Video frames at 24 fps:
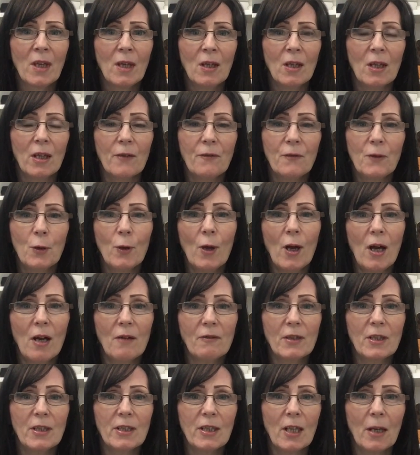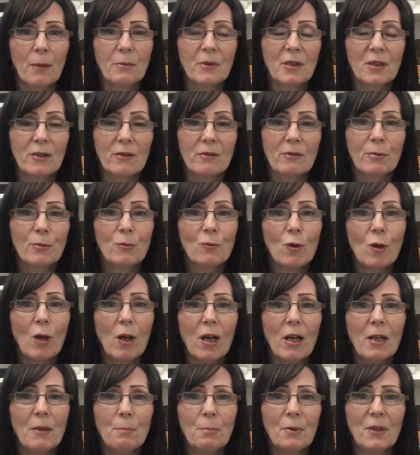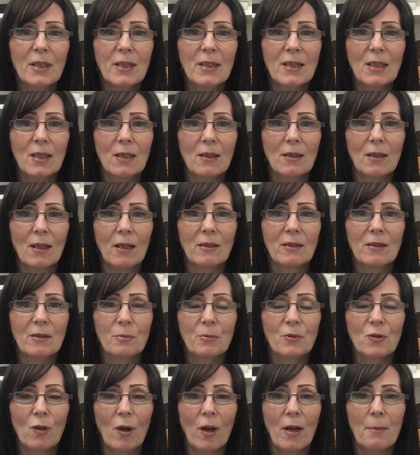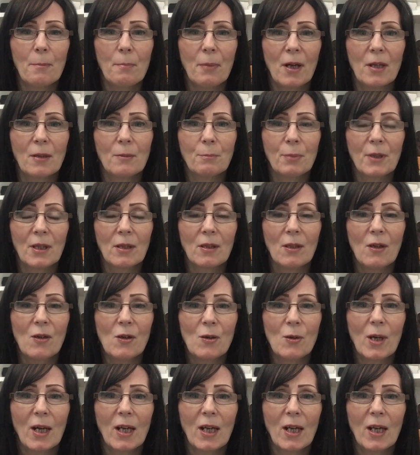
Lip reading: If you haven't yet subscribed, please hit that subscribe button below.